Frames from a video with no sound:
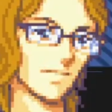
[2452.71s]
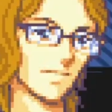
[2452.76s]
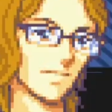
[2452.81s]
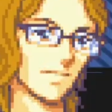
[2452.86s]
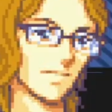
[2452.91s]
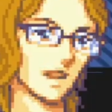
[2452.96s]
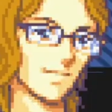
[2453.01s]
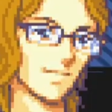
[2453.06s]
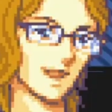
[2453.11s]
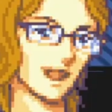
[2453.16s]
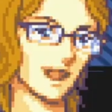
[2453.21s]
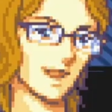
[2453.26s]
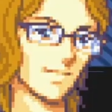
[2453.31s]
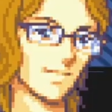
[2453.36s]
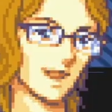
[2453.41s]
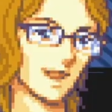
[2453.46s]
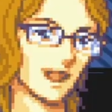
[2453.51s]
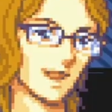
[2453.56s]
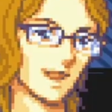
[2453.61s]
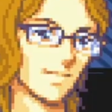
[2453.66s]

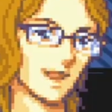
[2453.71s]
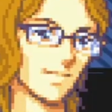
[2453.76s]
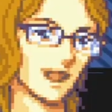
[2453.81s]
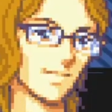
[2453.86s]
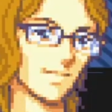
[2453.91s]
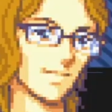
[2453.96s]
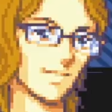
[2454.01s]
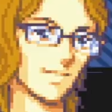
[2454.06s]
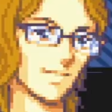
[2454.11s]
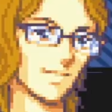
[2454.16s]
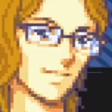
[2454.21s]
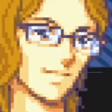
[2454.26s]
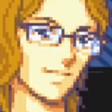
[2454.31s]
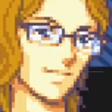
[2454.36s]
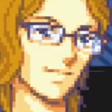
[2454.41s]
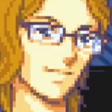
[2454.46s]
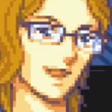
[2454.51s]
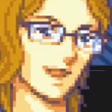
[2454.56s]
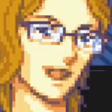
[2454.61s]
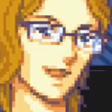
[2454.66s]
platform
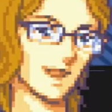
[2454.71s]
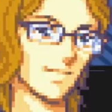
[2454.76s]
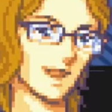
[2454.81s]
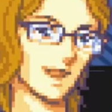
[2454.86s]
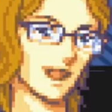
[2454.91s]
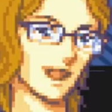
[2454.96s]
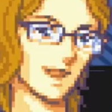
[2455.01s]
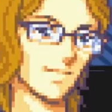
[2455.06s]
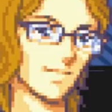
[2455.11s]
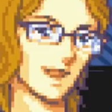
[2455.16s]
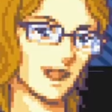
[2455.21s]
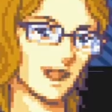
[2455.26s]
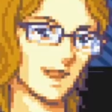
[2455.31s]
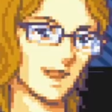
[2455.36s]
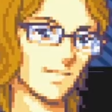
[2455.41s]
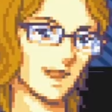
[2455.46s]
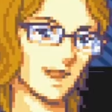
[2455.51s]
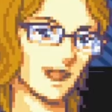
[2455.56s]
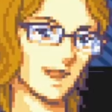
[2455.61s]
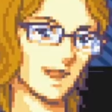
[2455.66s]
be on a higher
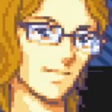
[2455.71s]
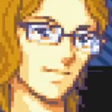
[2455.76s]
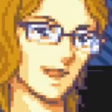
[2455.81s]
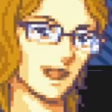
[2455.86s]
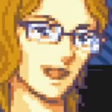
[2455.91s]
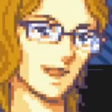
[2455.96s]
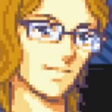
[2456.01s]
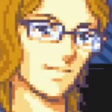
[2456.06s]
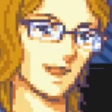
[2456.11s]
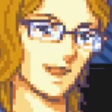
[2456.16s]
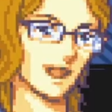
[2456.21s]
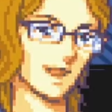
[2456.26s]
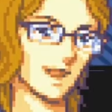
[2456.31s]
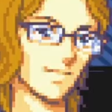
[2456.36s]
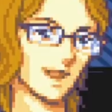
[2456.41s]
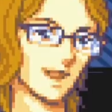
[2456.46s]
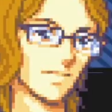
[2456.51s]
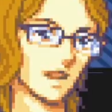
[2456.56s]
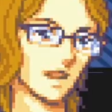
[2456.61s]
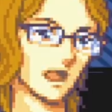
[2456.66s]
angle than I can
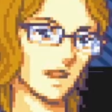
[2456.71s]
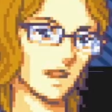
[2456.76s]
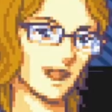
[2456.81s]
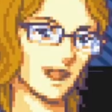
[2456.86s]
make it.